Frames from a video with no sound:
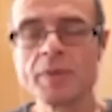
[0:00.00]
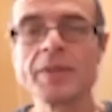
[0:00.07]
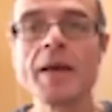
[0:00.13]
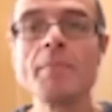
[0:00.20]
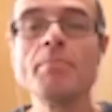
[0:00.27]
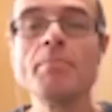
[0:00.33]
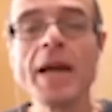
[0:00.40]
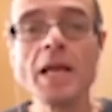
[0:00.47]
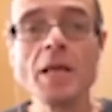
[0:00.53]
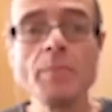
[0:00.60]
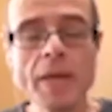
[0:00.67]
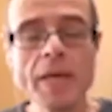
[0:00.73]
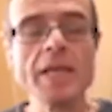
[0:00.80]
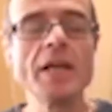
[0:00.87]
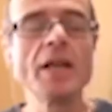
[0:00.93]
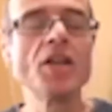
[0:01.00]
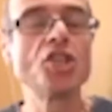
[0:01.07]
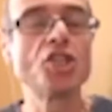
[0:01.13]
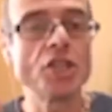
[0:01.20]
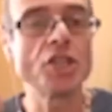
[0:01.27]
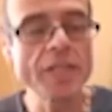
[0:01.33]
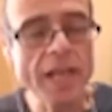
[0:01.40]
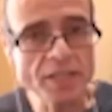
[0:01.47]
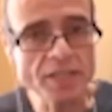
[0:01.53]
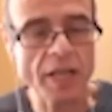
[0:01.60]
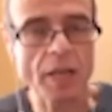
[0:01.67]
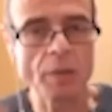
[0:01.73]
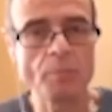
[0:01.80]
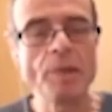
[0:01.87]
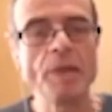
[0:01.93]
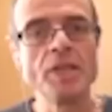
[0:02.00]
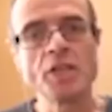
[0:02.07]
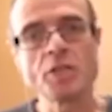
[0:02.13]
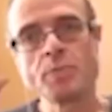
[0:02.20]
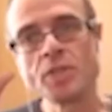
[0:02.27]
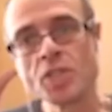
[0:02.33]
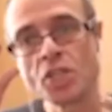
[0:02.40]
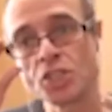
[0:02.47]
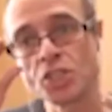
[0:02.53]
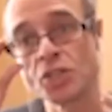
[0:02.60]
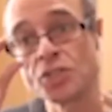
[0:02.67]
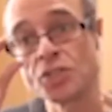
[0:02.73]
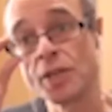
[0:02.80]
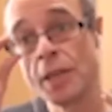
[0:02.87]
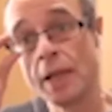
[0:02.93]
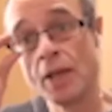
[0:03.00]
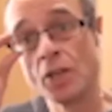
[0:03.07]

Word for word: but there may be genetic predispositions.